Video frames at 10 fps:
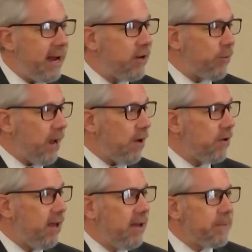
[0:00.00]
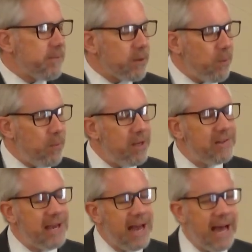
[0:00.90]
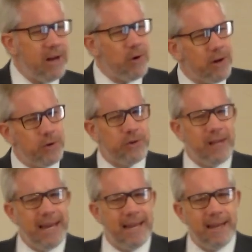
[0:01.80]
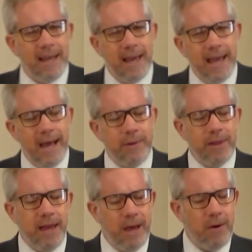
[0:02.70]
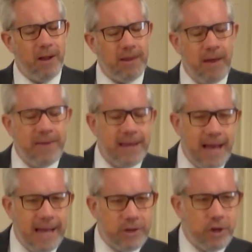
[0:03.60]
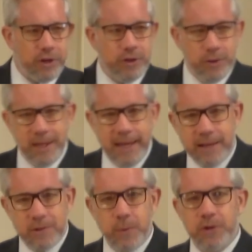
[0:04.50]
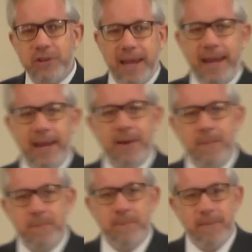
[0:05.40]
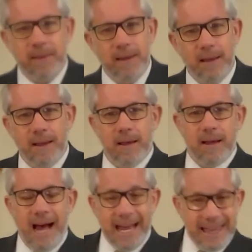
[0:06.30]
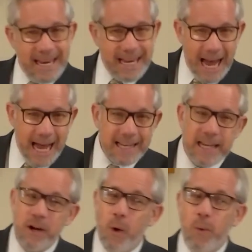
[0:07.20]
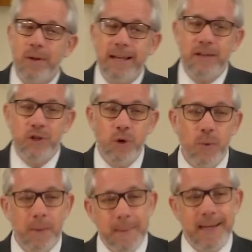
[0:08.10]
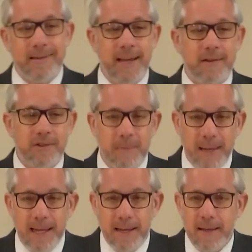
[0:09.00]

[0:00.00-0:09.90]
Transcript: around. When we say, I don't understand how, how a loving God could do this, we're saying, I think God can only do what makes sense to me.